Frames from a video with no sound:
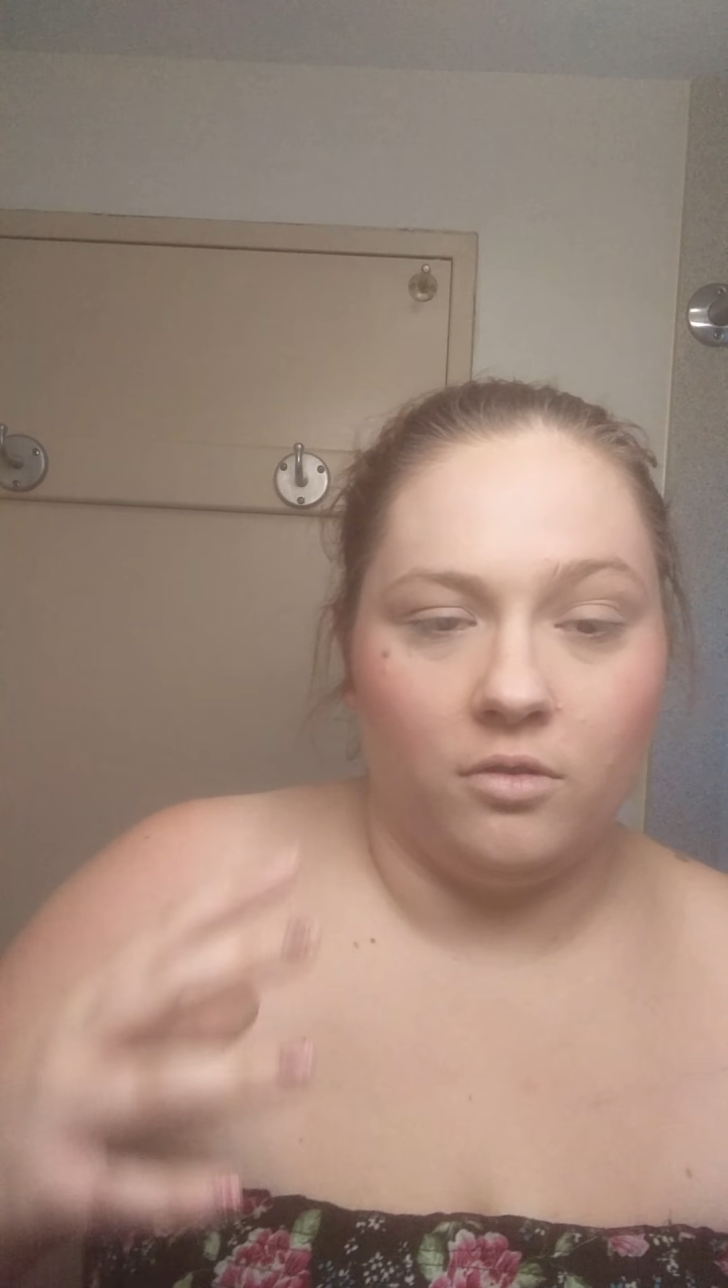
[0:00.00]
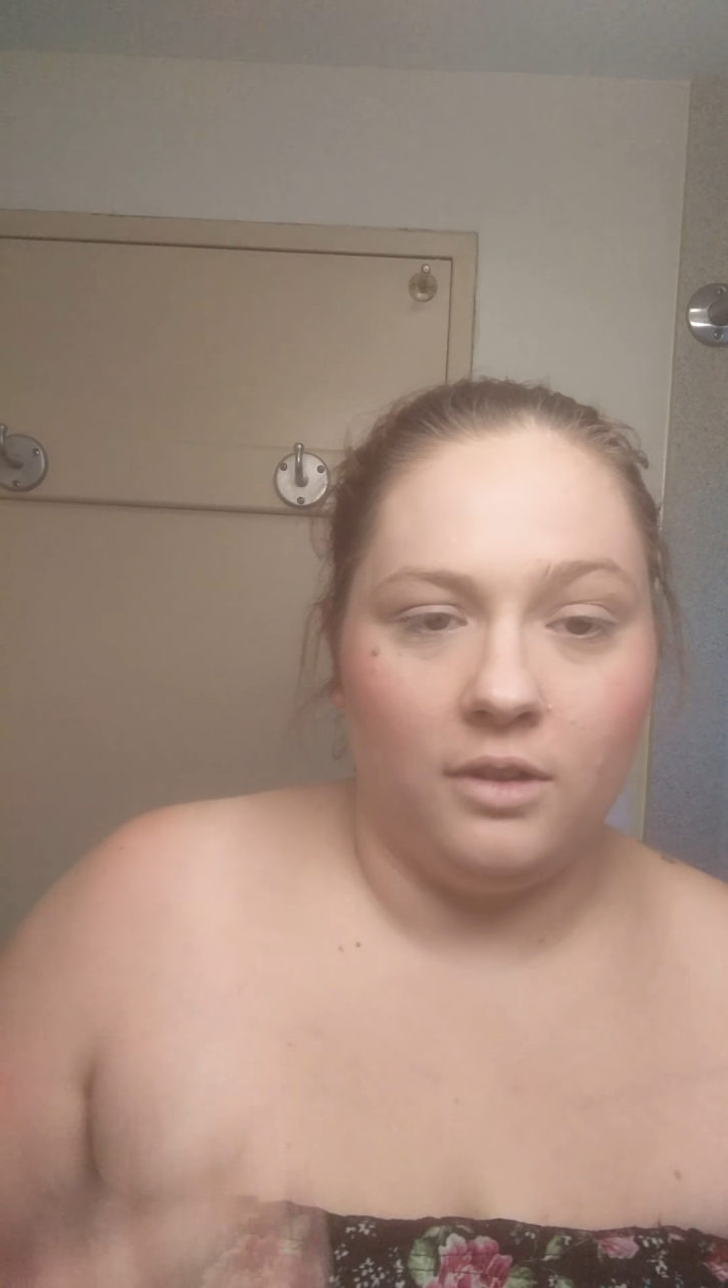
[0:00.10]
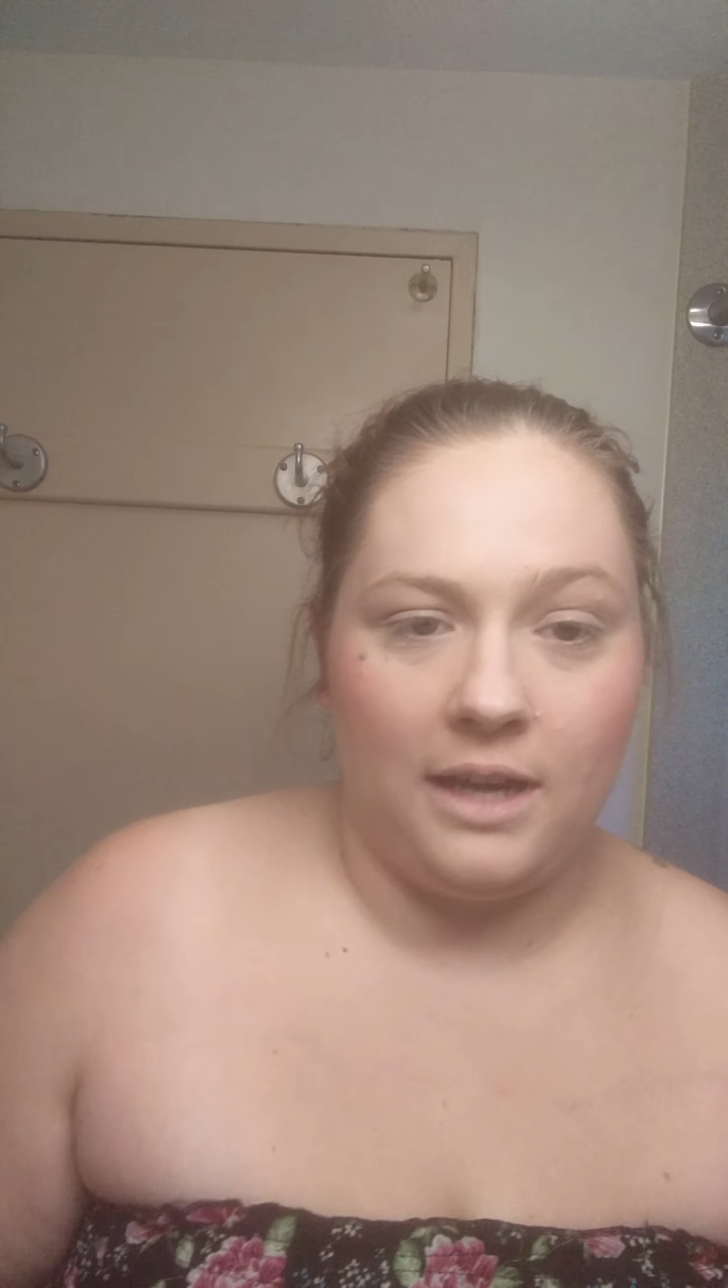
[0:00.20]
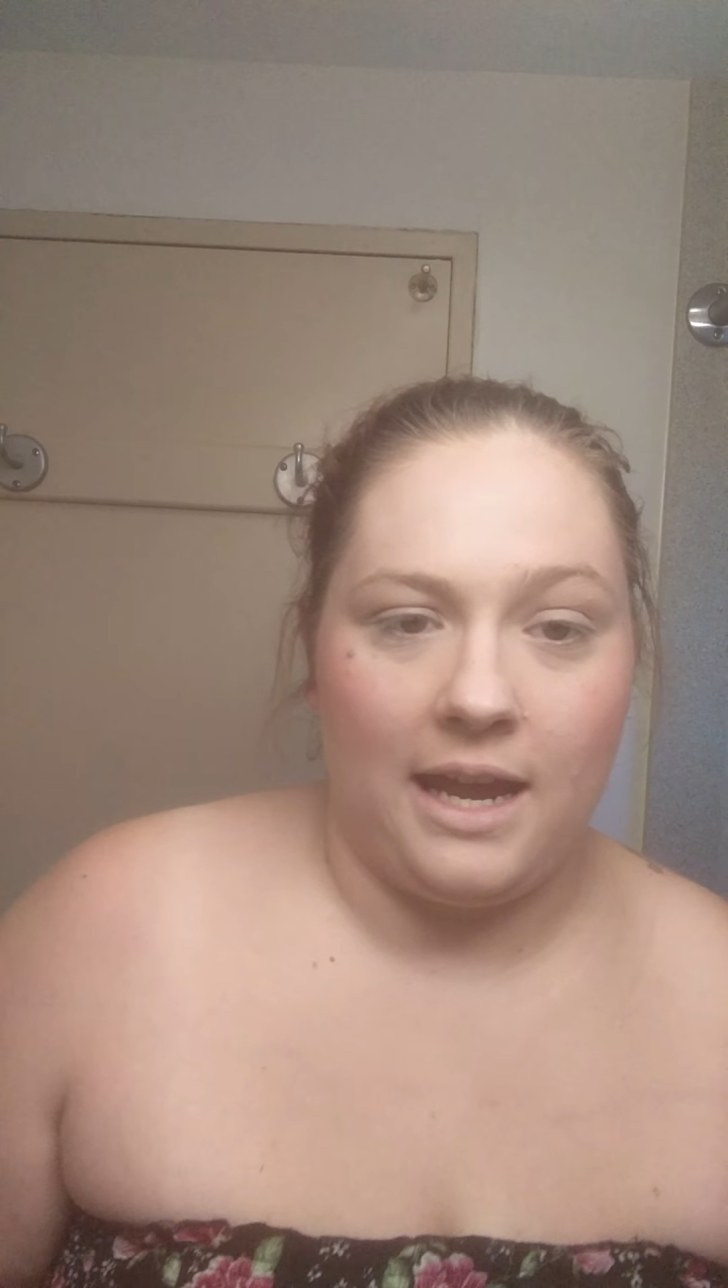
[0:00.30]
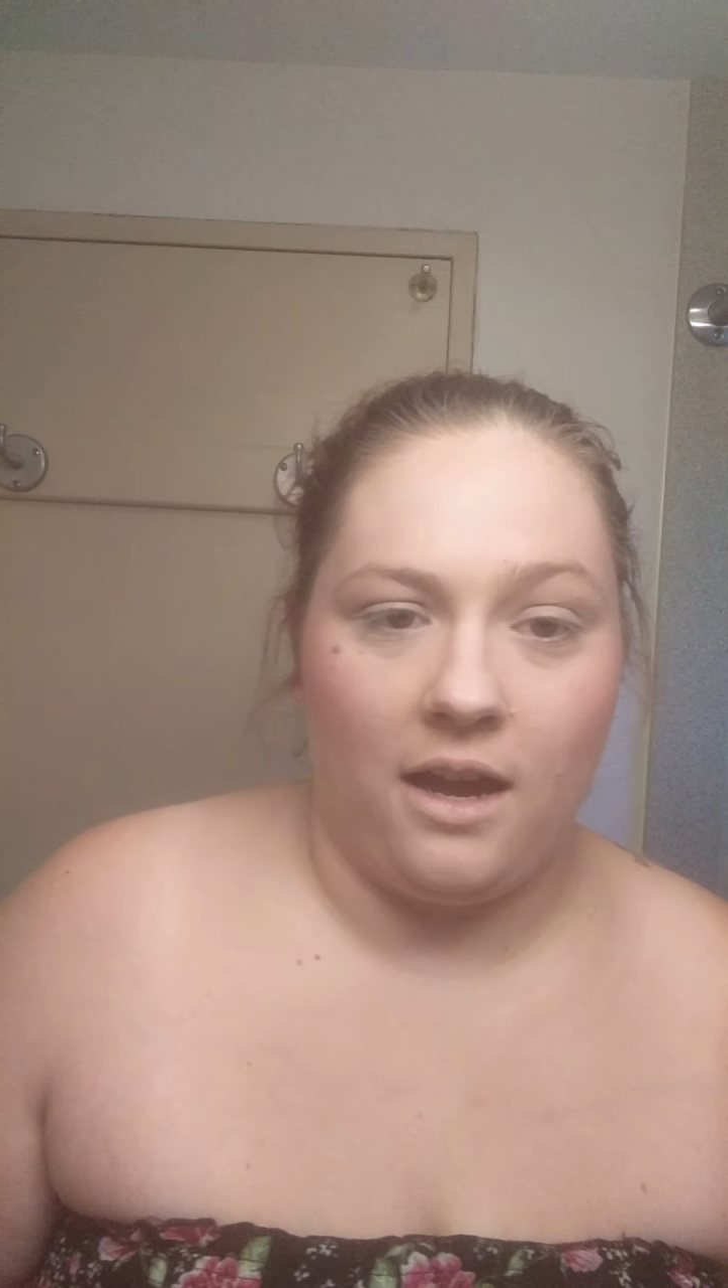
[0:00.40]

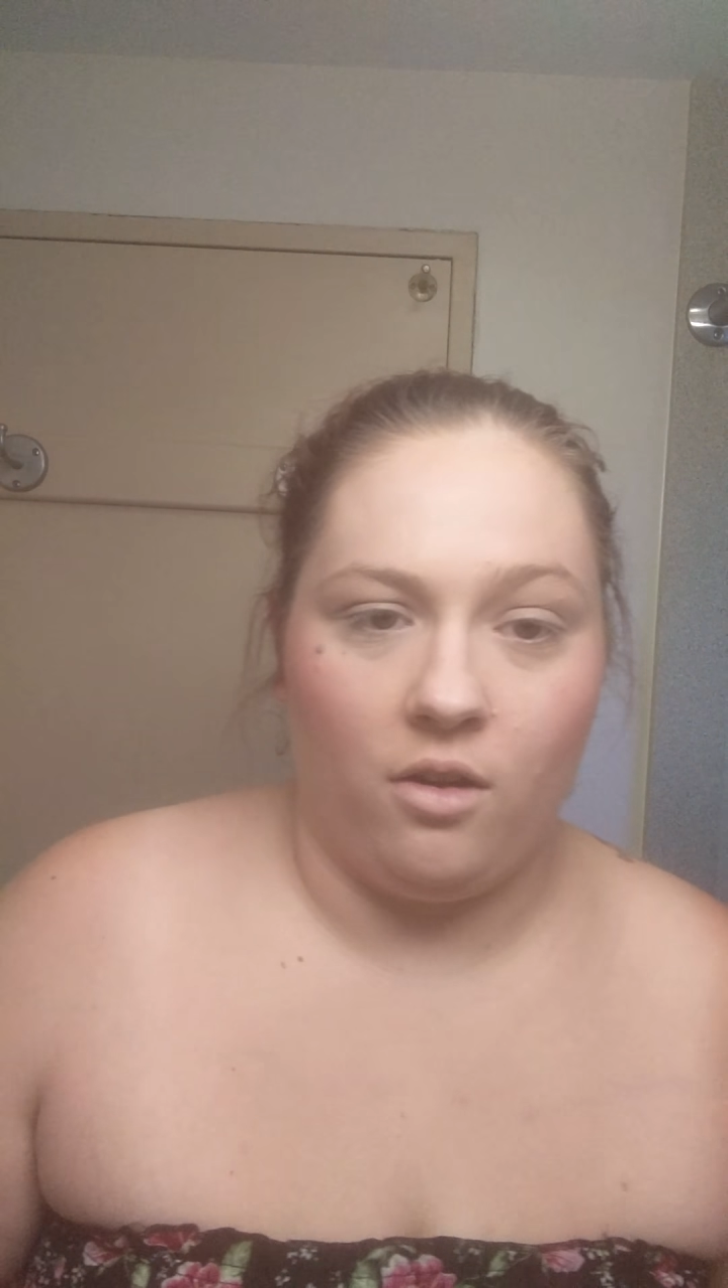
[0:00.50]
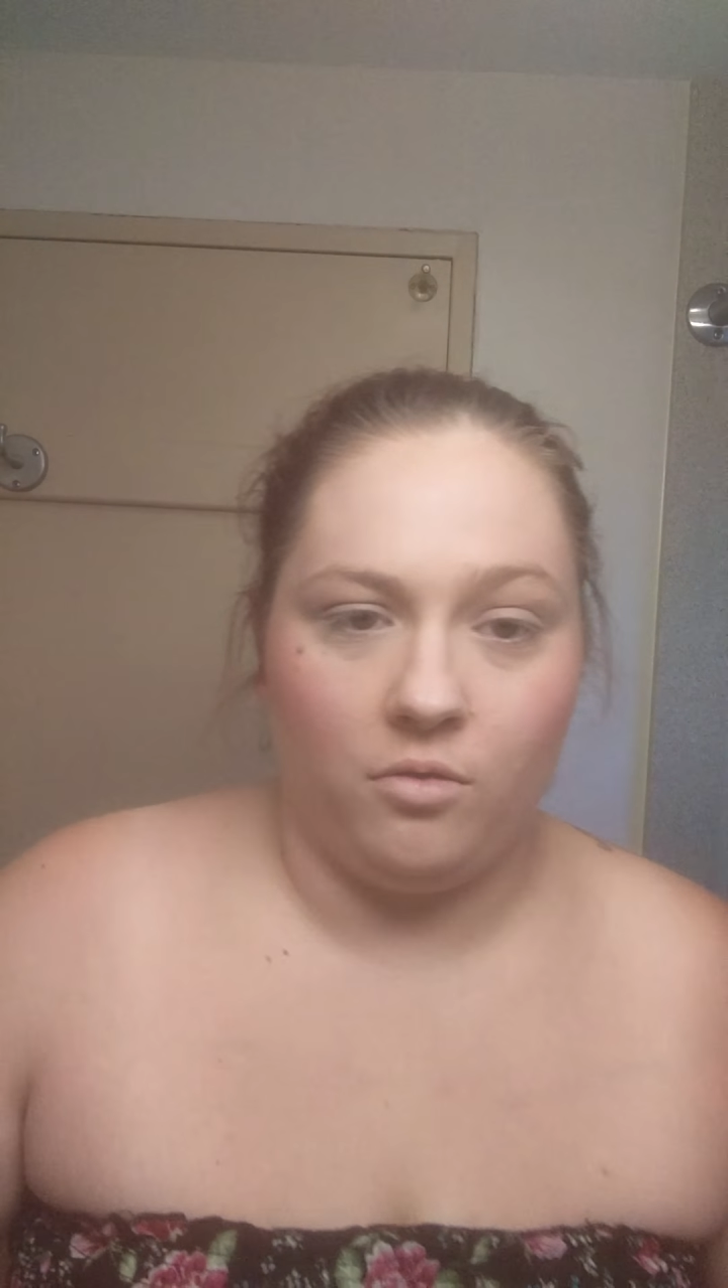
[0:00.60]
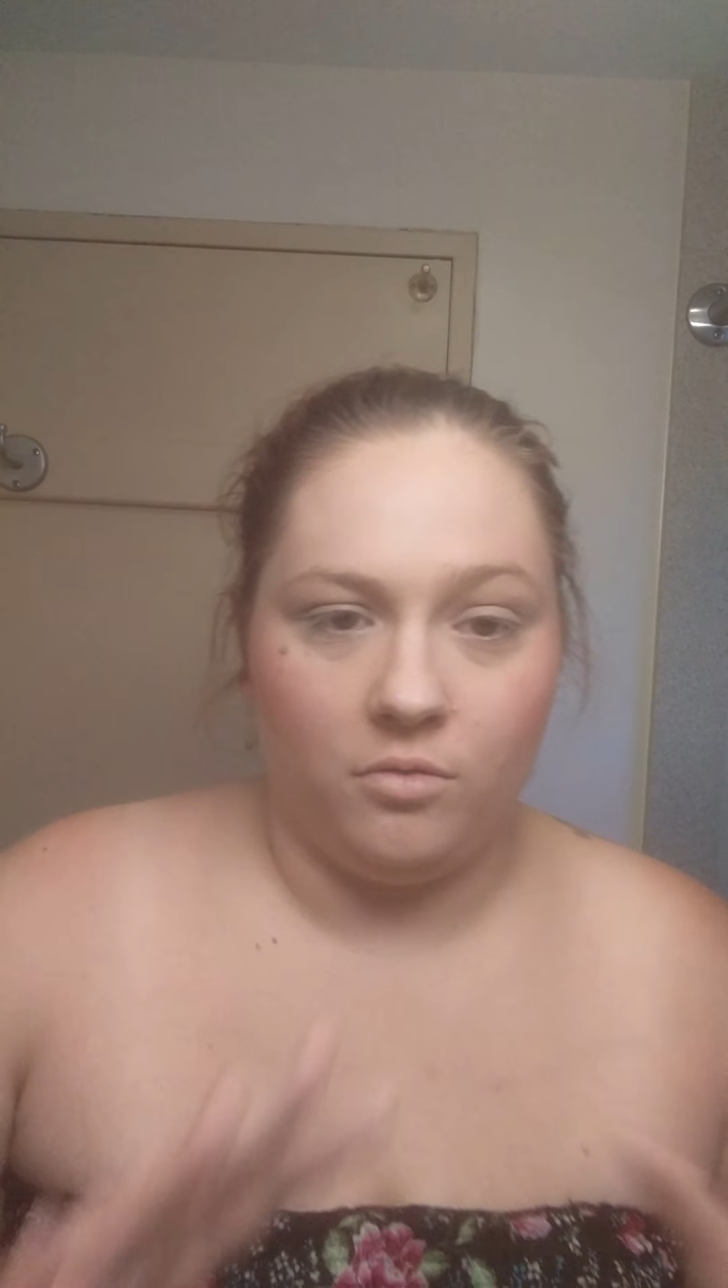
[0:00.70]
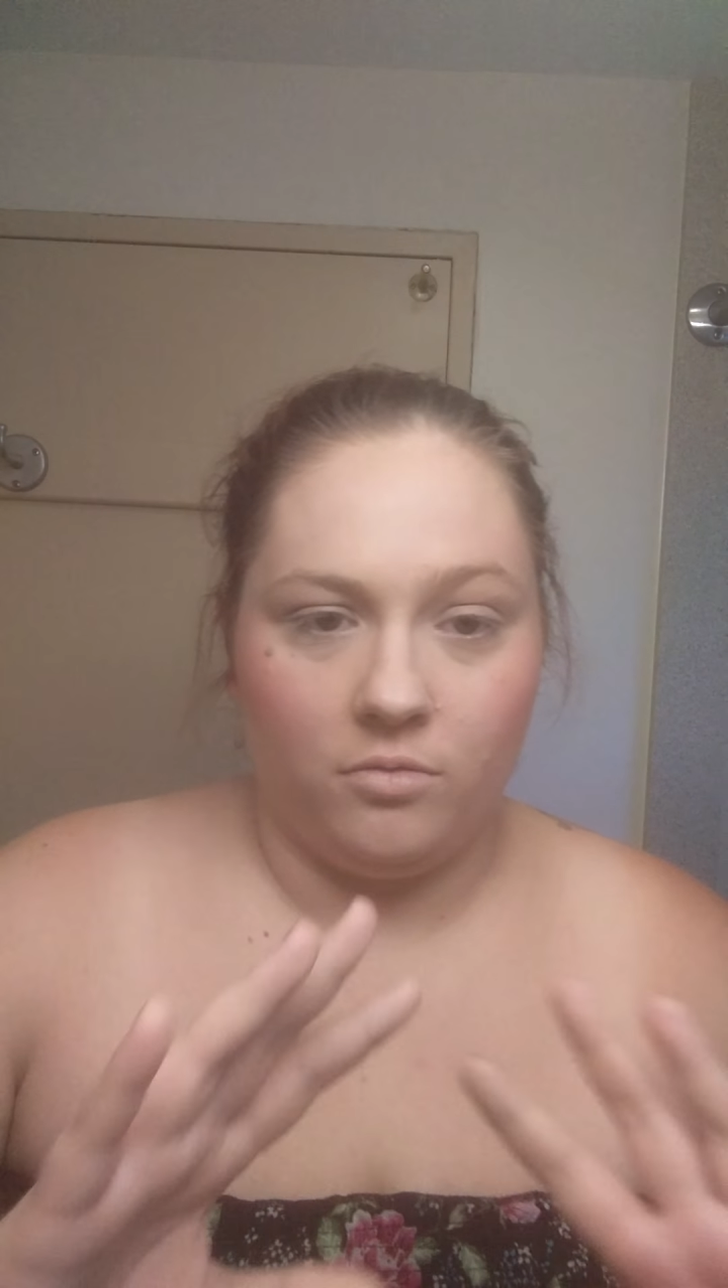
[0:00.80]
now,